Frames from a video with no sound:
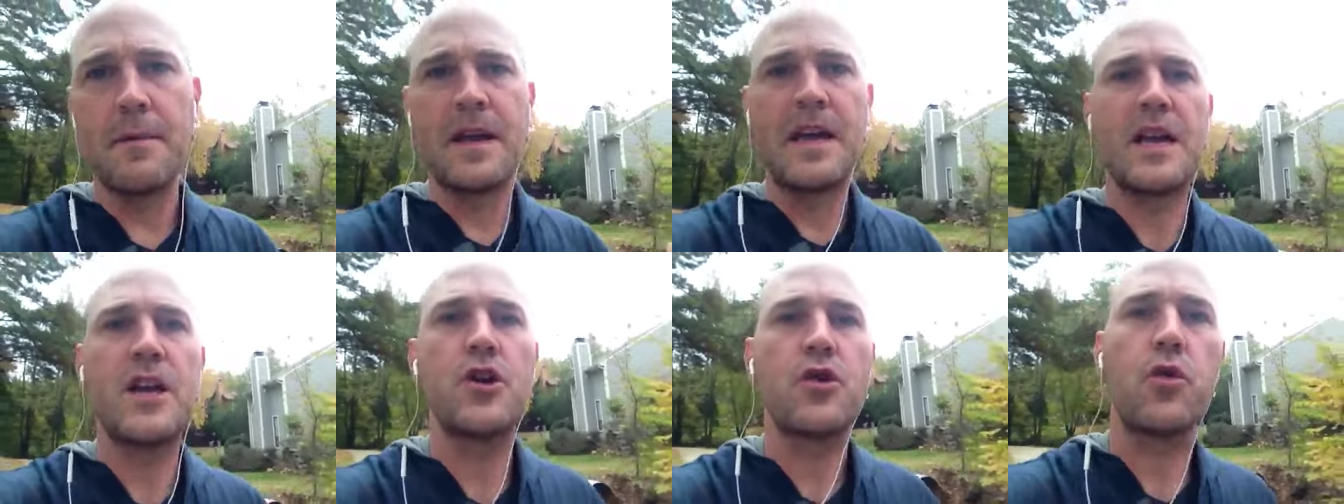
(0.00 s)

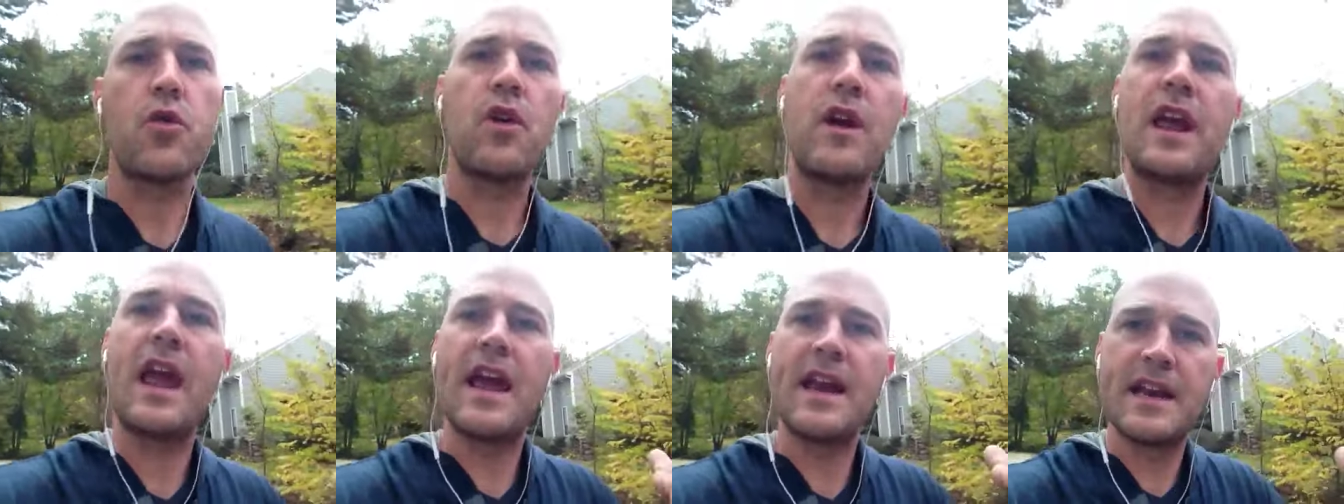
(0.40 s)
He
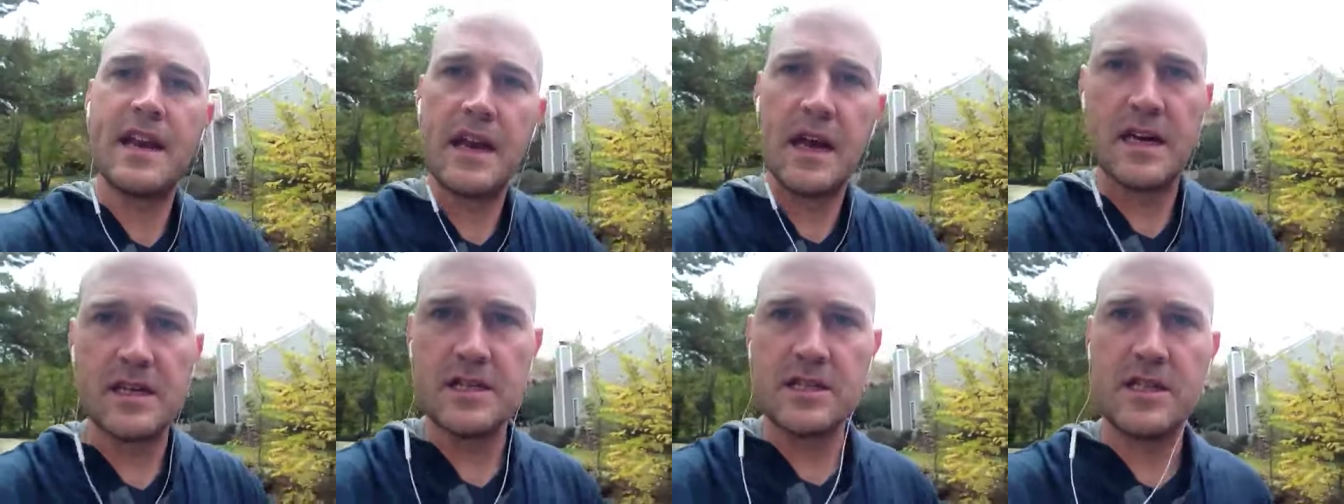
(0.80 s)
created
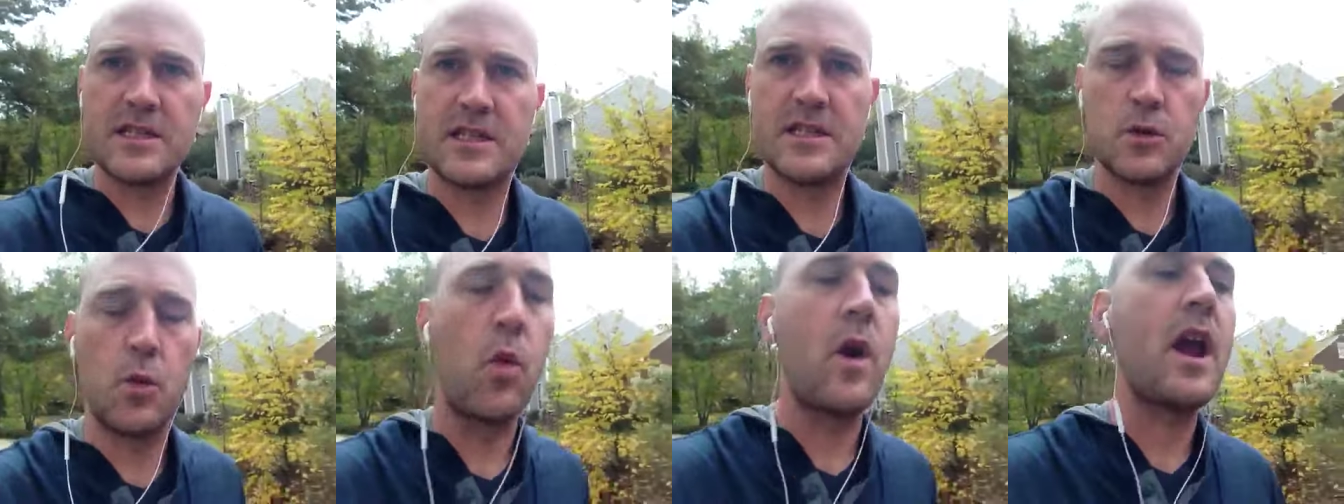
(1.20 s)

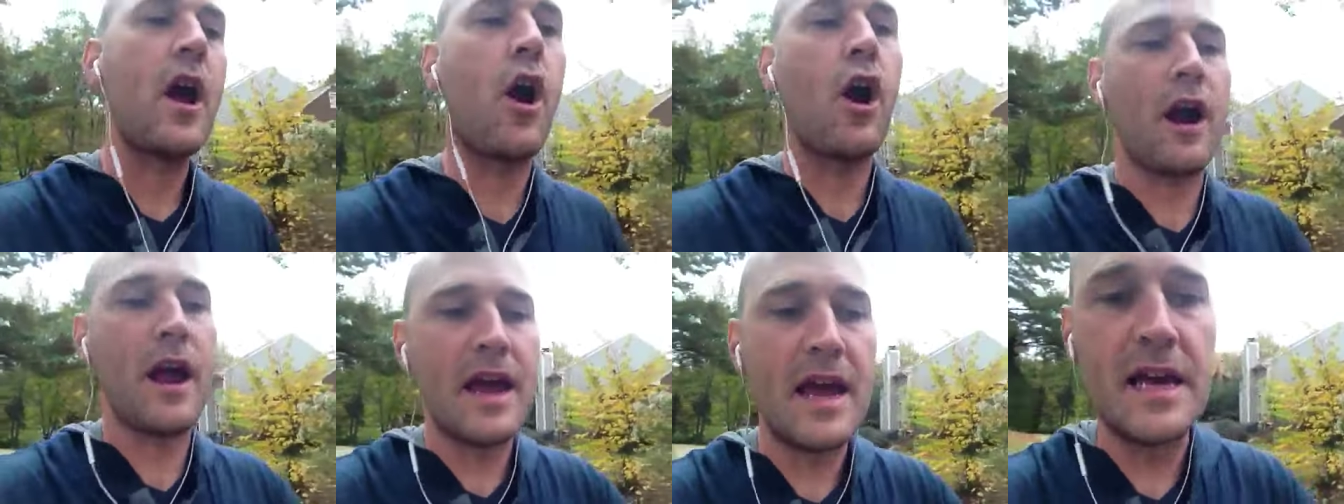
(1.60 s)
us, we
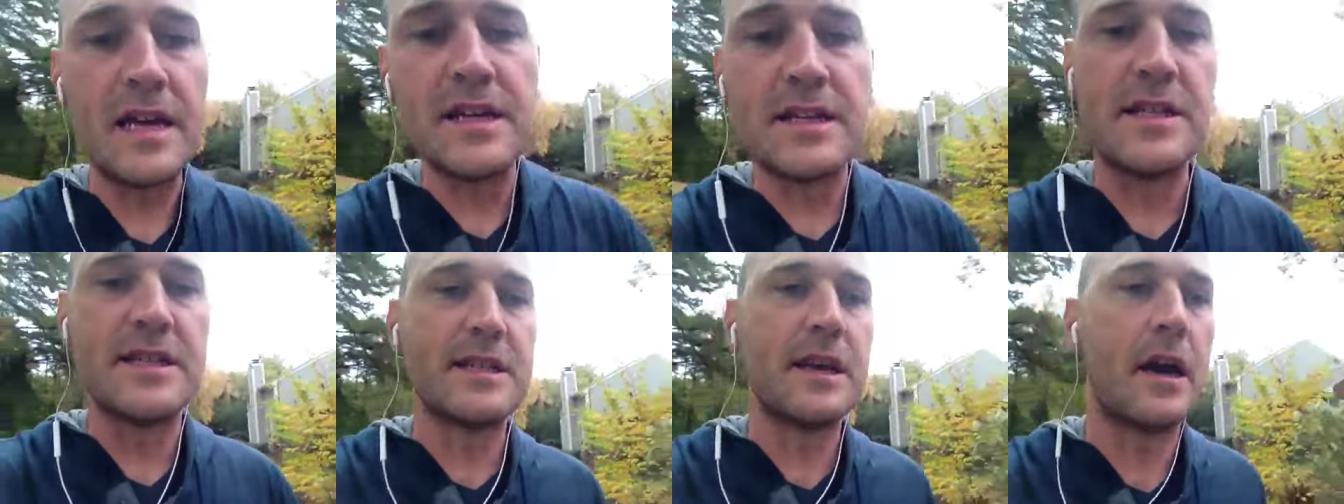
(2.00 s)
are
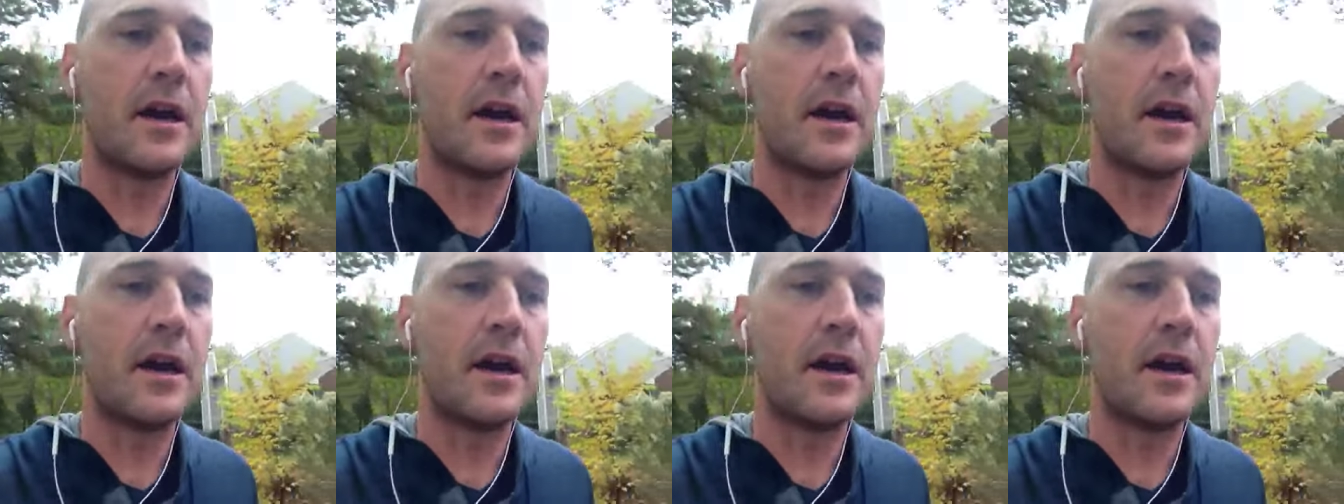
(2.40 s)
His.